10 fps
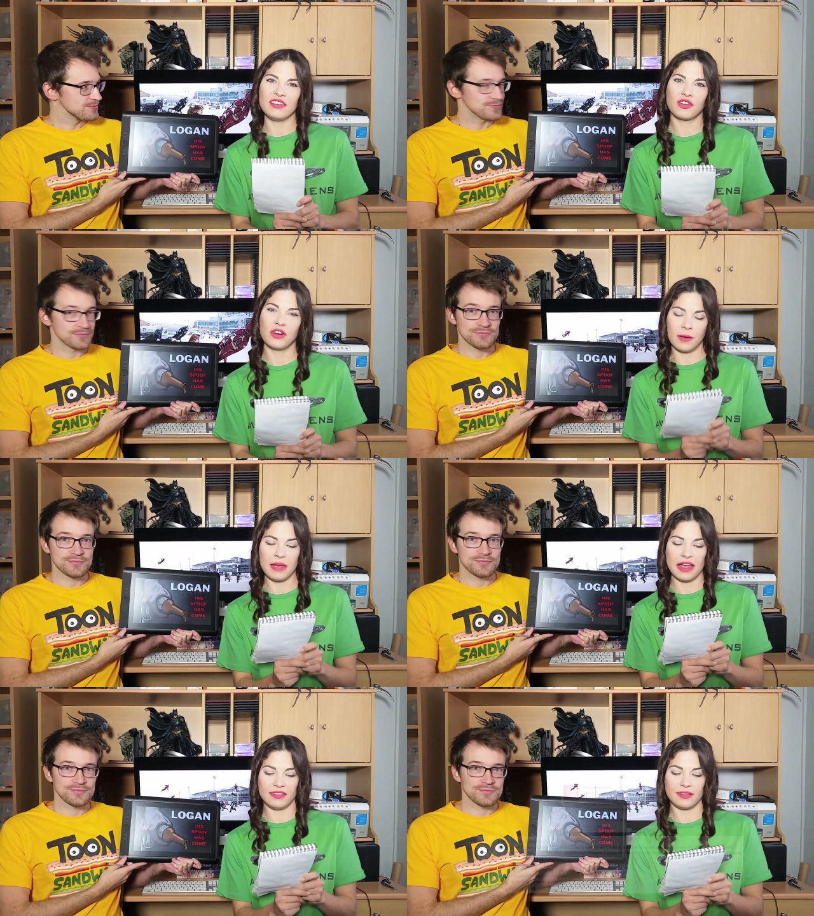
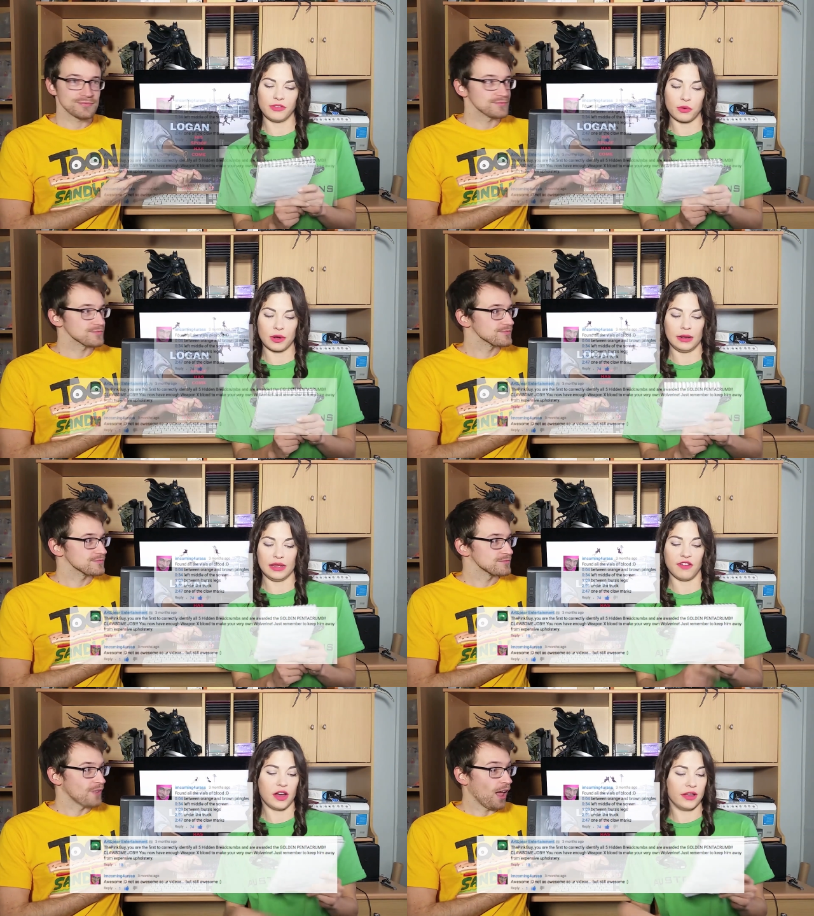Speaker 1: Pentagram and
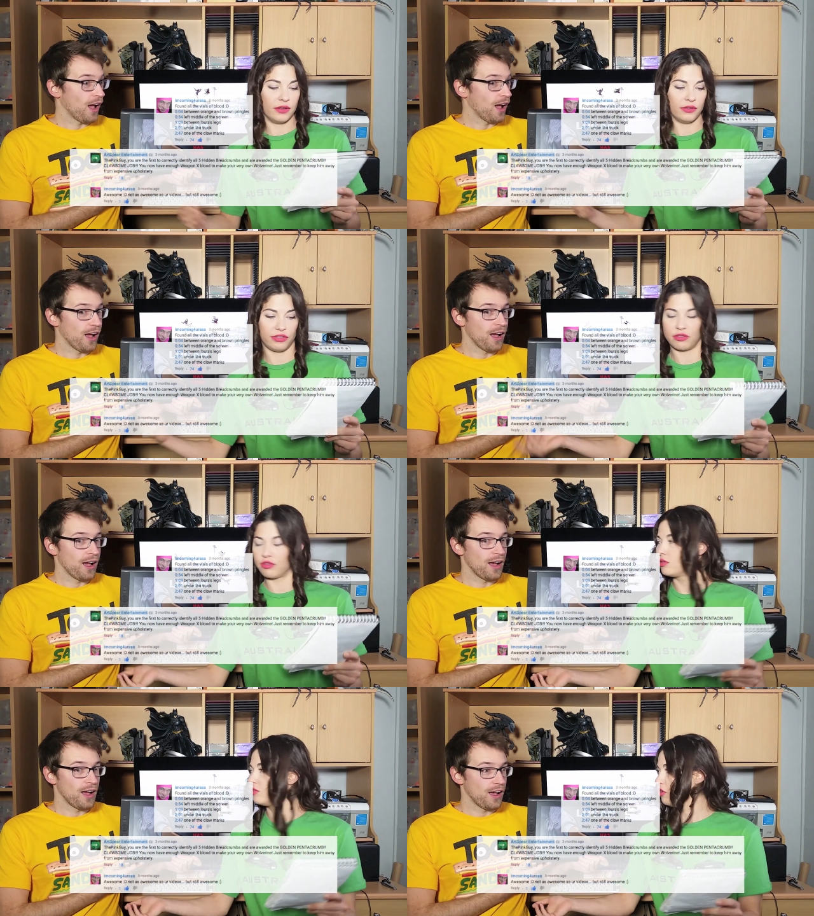subsequently vials
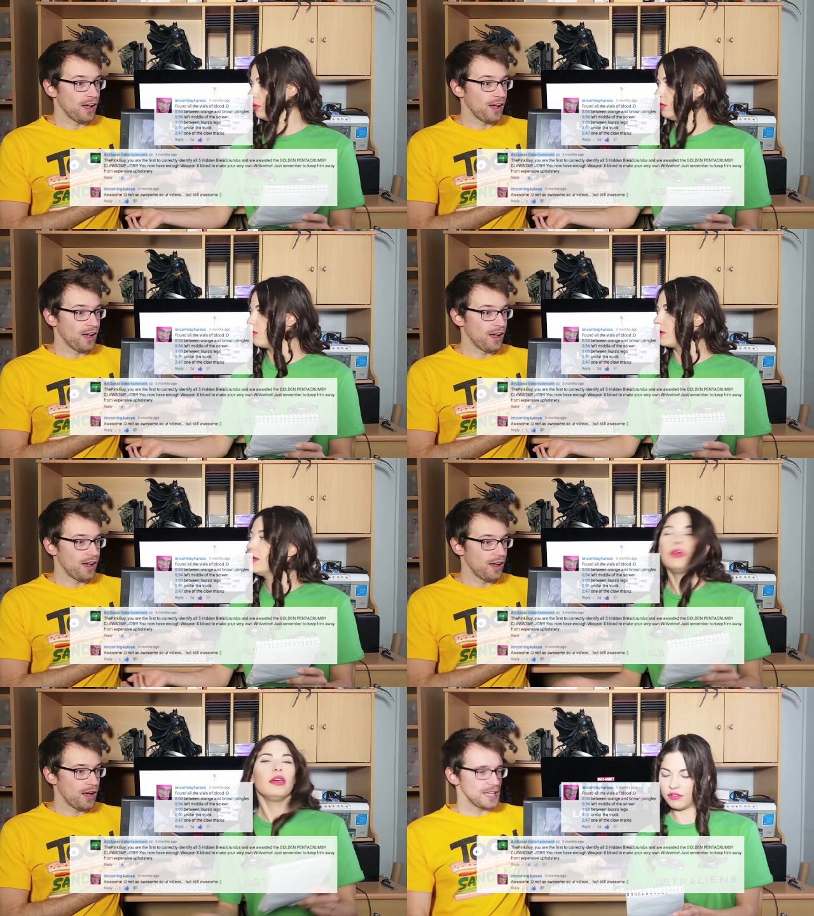two and
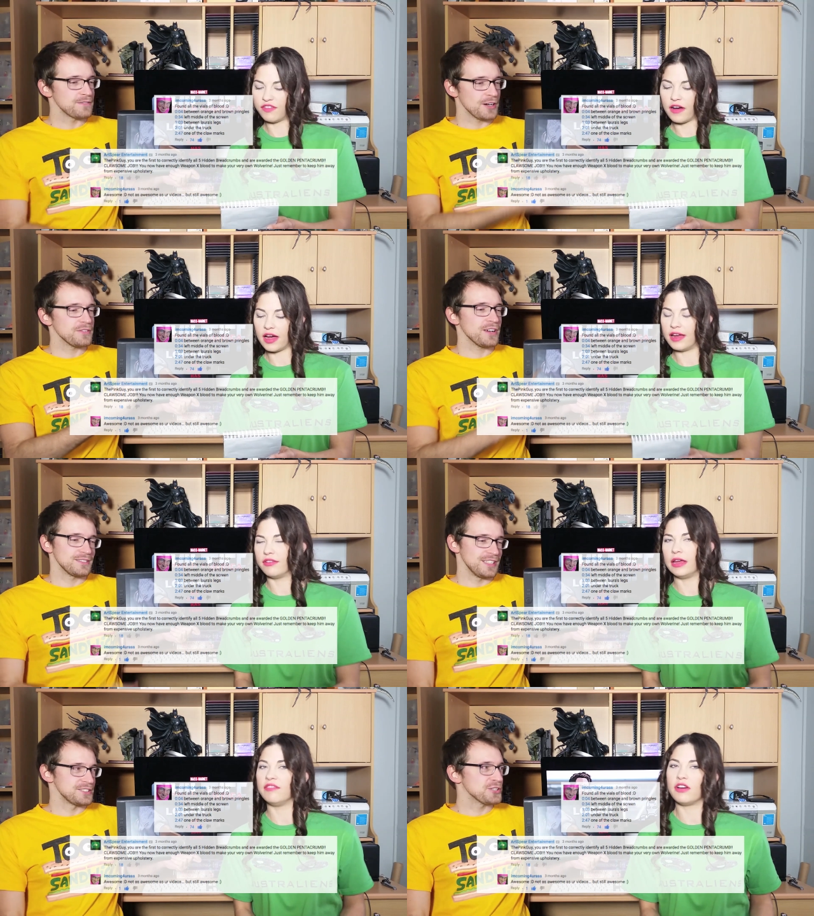three or And
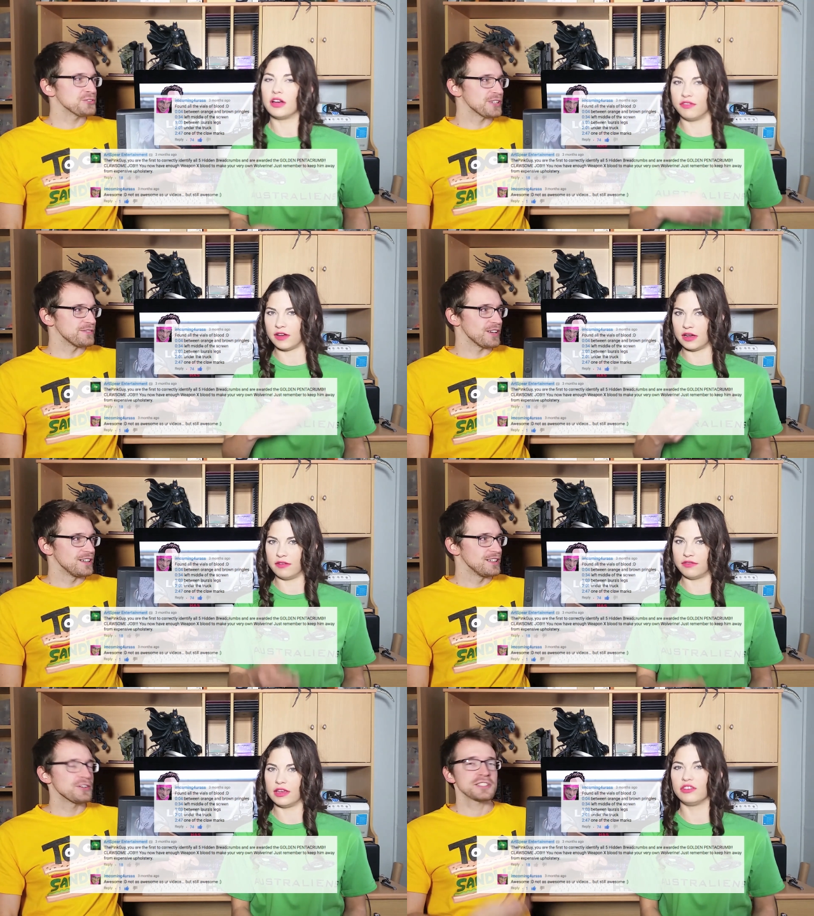five, yeah, and two, three, and
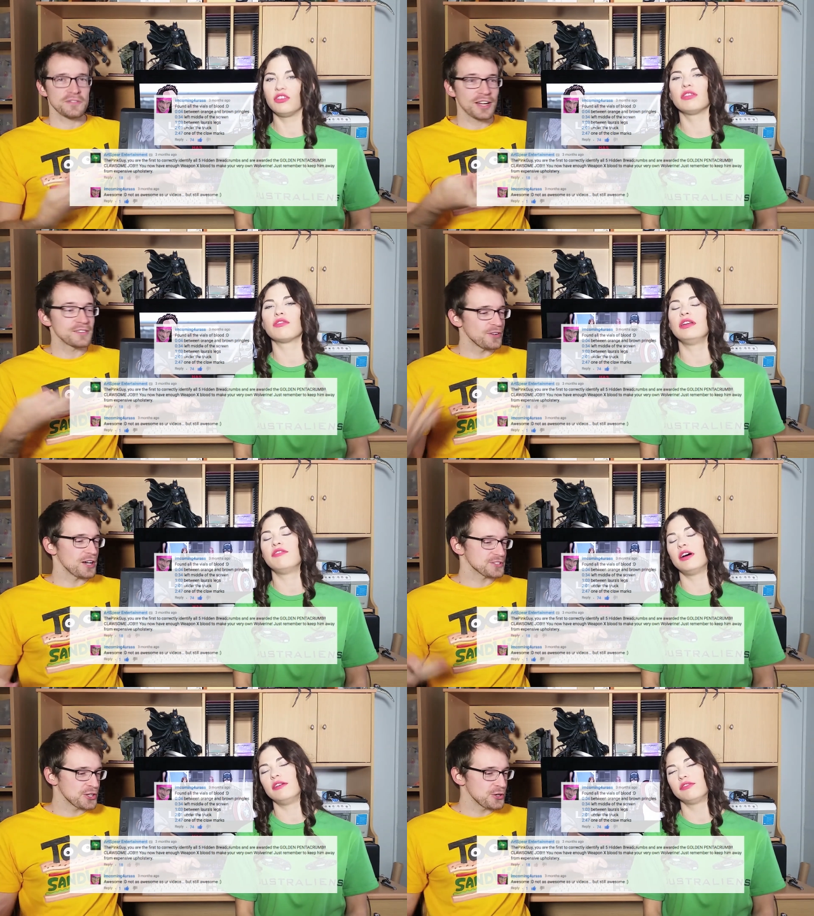five. yeah, First to
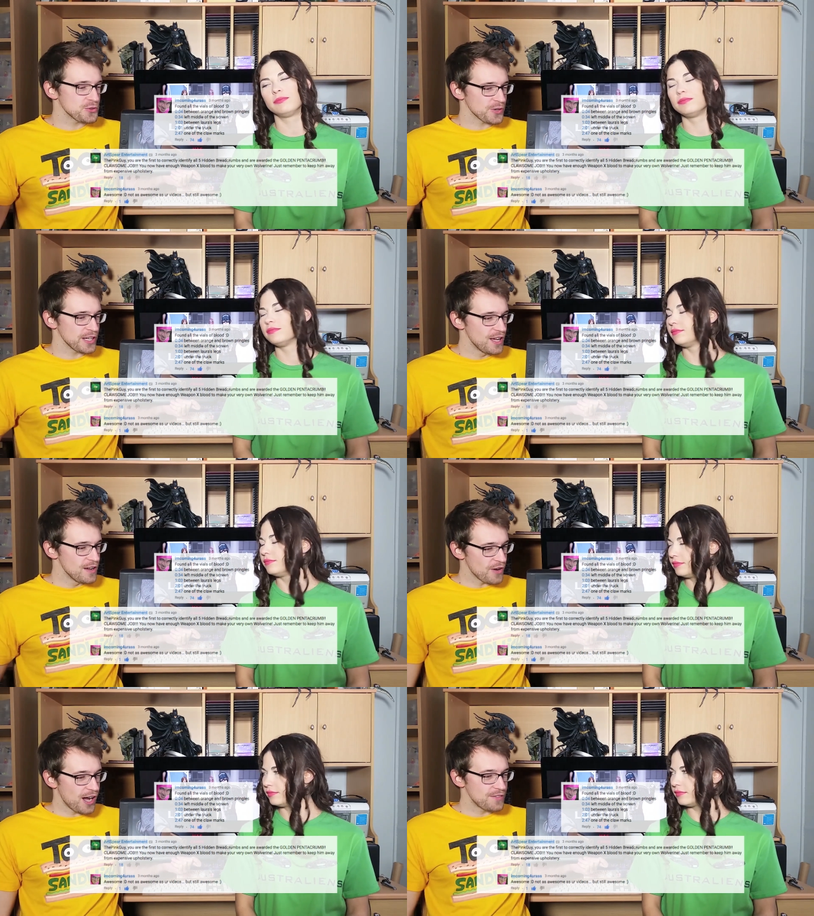find
Speaker 2: three,
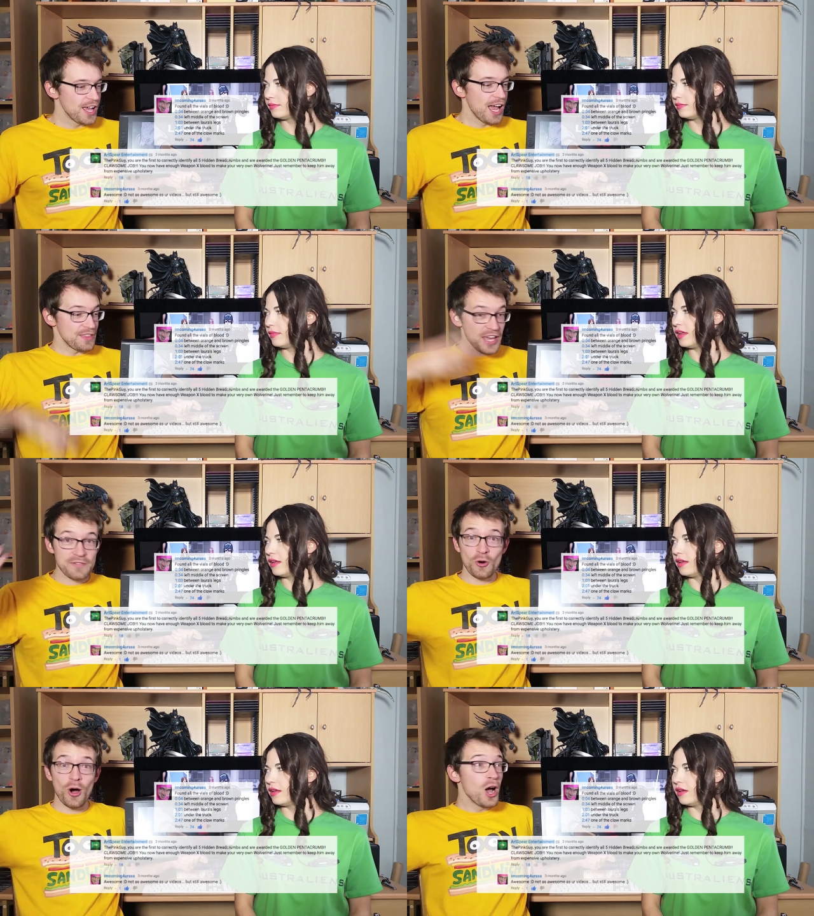five, and
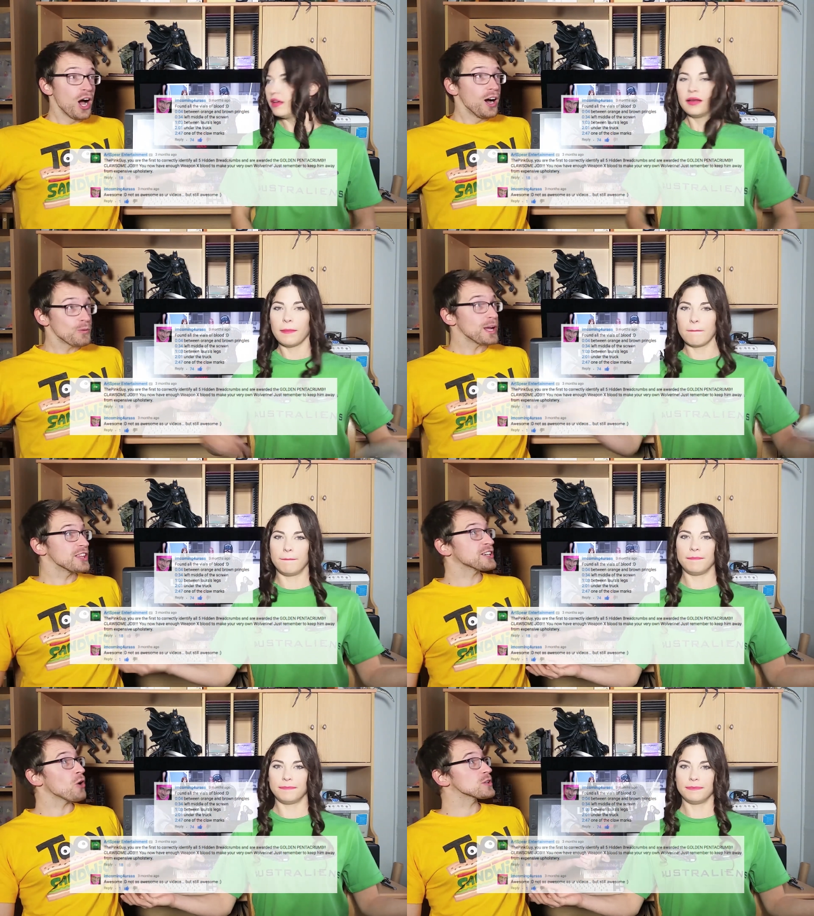therefore
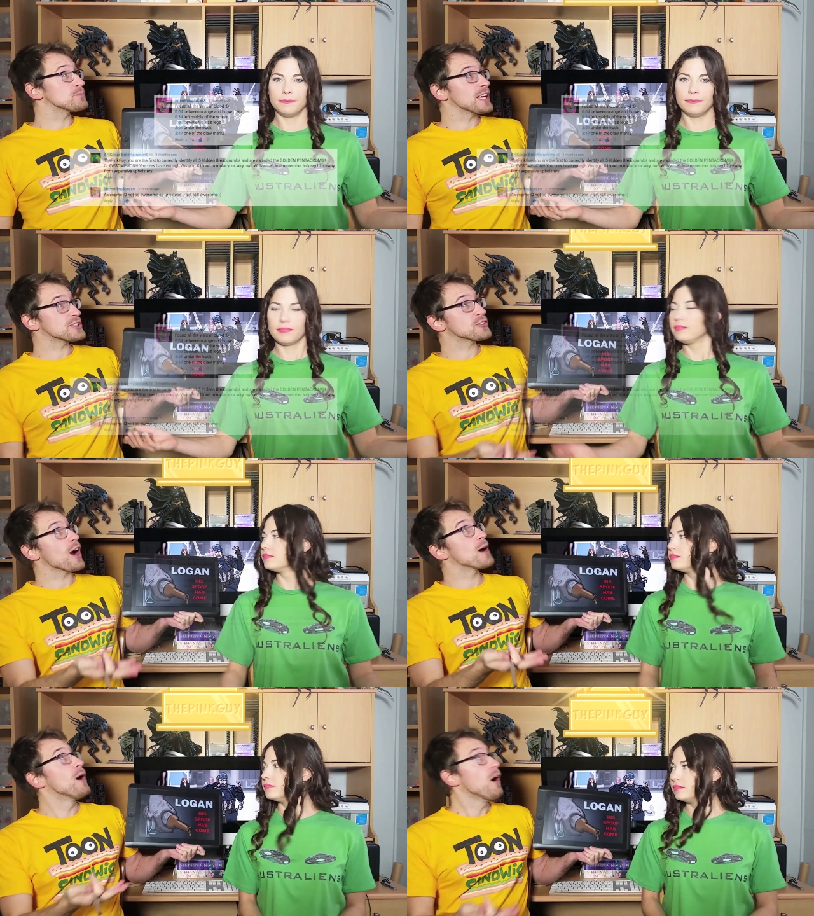win the golden pentagram.